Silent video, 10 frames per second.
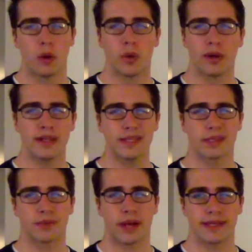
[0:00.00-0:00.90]
what is
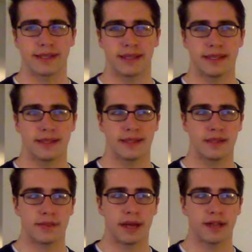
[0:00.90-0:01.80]
surprising is
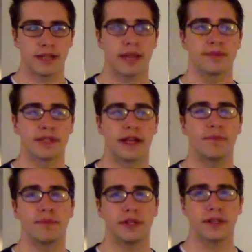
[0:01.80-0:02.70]
the amount of times that
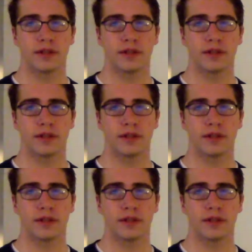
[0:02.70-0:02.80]
I've been